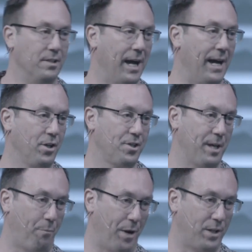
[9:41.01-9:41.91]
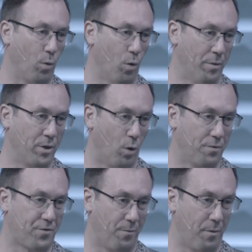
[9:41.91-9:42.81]
How do you separate the woman
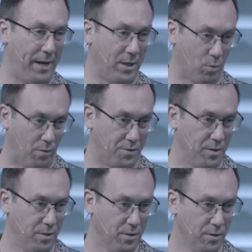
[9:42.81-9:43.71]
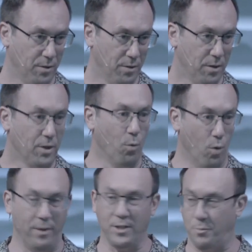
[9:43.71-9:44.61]
dwarves from the men dwarves? The
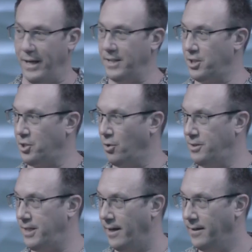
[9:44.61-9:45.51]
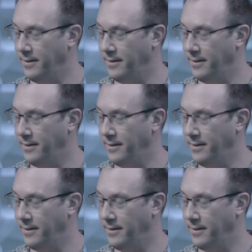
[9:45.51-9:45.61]
woman's beards are shorter.